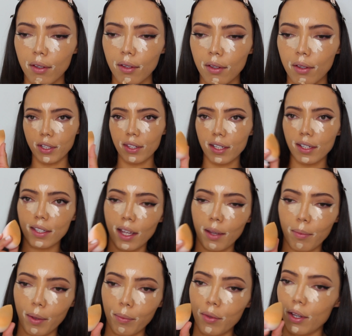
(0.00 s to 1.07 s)
I'm just going to take
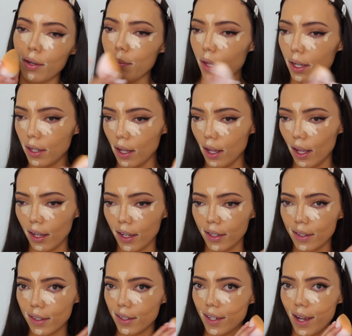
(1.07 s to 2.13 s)
my beauty blender
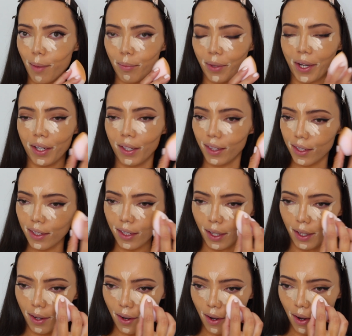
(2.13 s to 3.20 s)
and start blending this
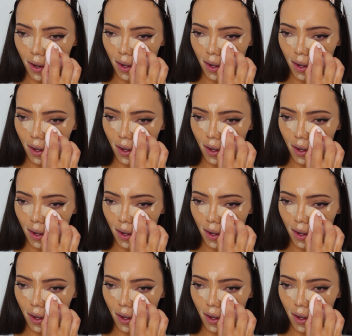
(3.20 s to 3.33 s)
in.